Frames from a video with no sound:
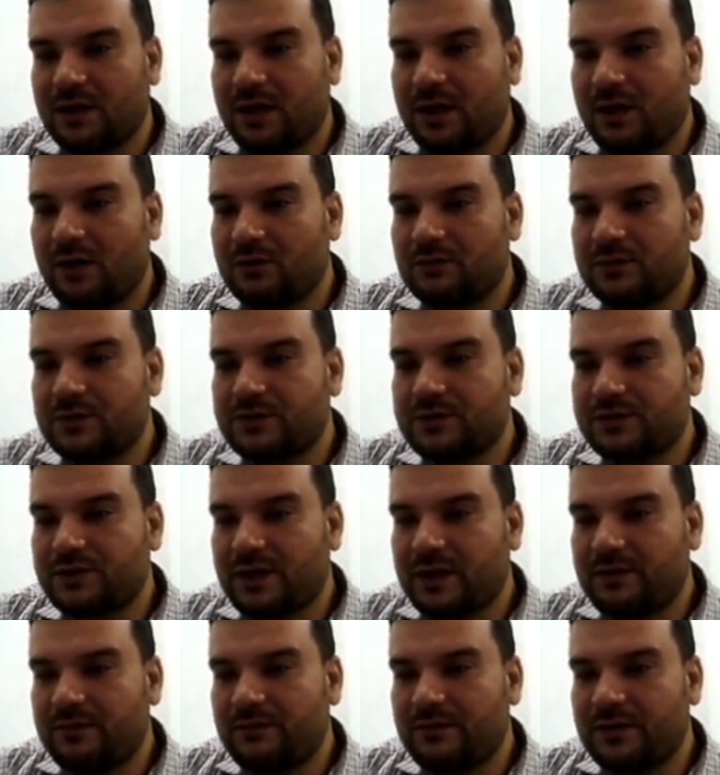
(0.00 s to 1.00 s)
How much
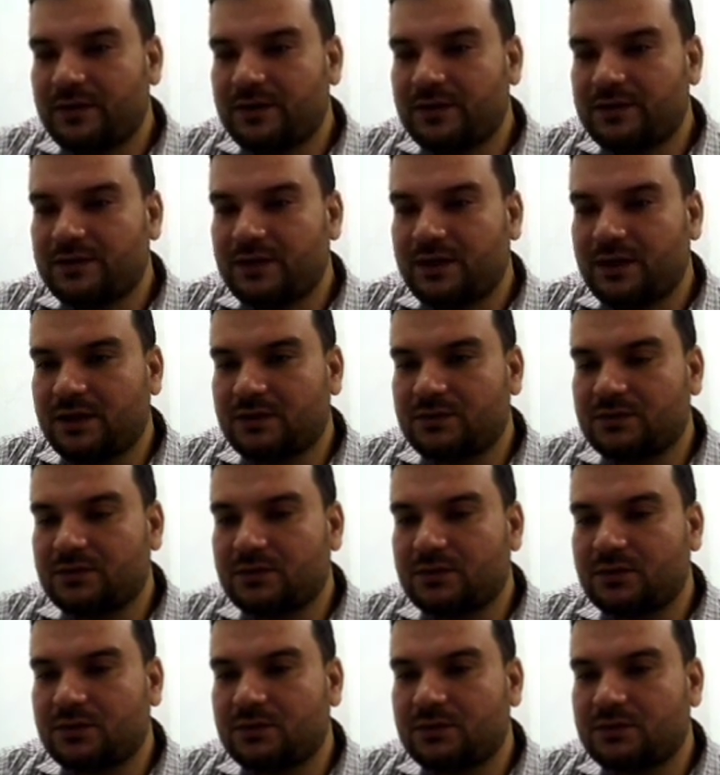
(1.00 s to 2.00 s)
time will they take to
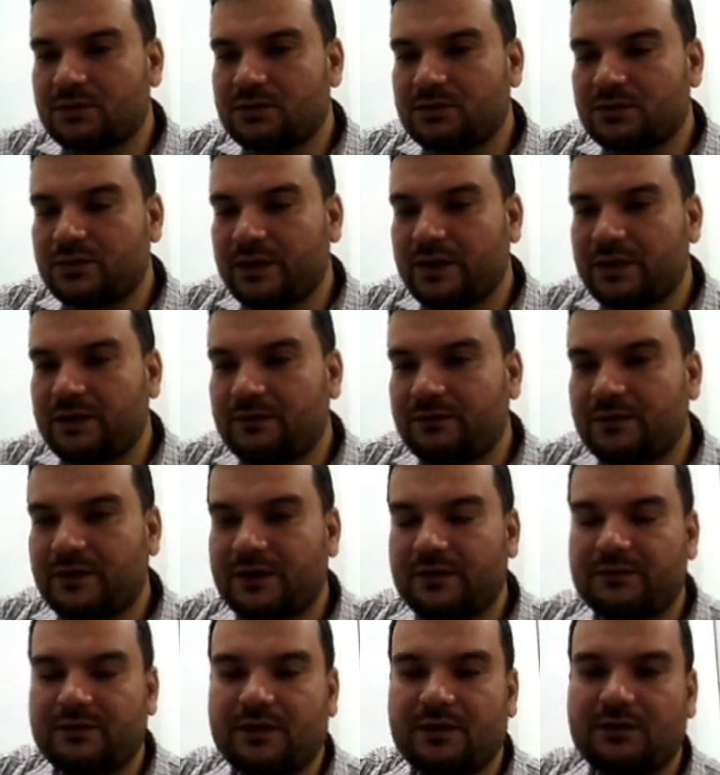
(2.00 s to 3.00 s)
go to
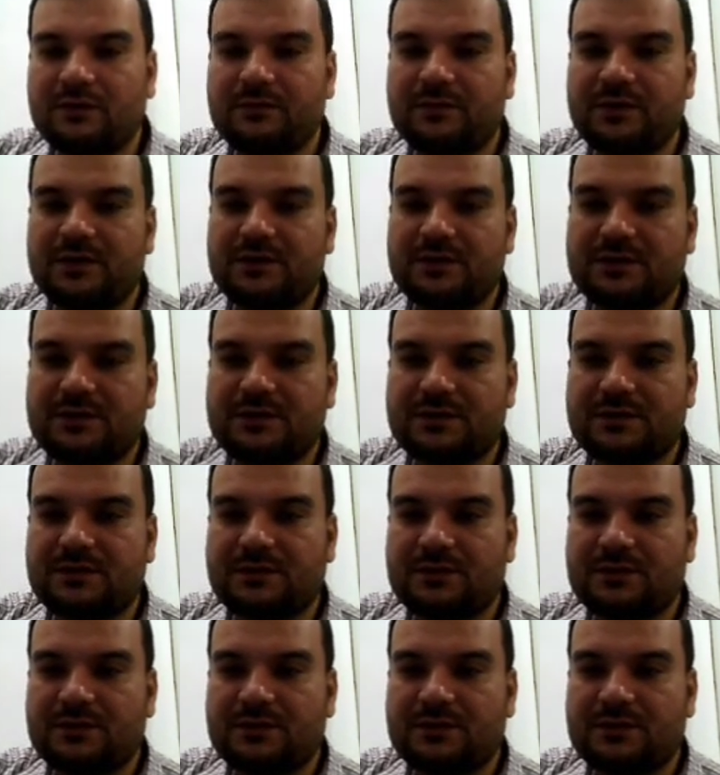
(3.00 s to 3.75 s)
85 kilometers?